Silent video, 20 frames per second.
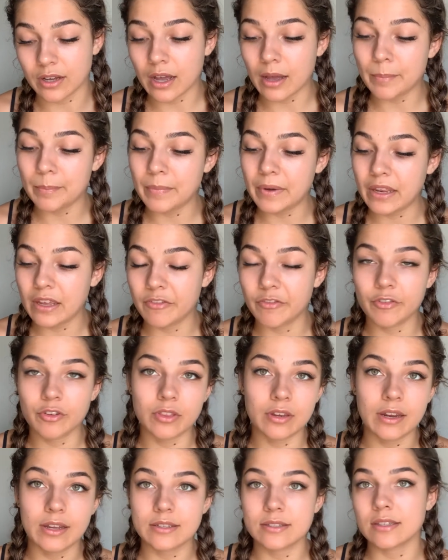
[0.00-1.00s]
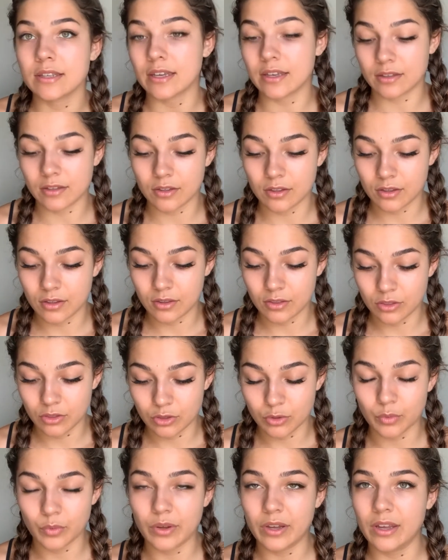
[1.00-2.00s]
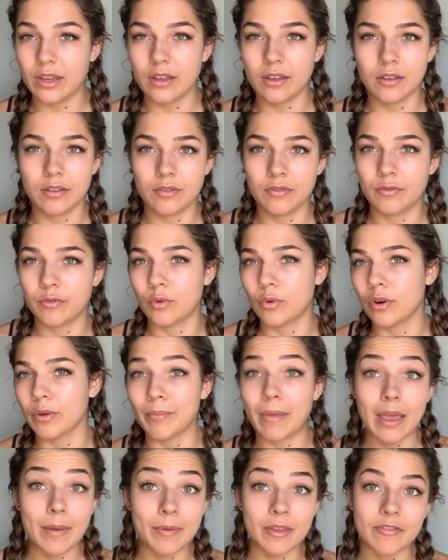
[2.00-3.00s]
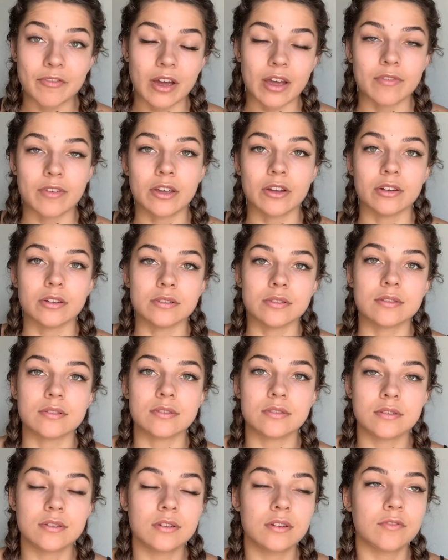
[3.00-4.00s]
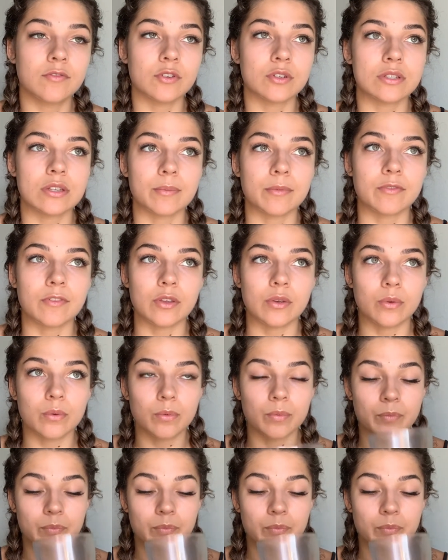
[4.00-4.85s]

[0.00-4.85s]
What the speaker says: company for the next like 3, 4, maybe 5 years for some of you.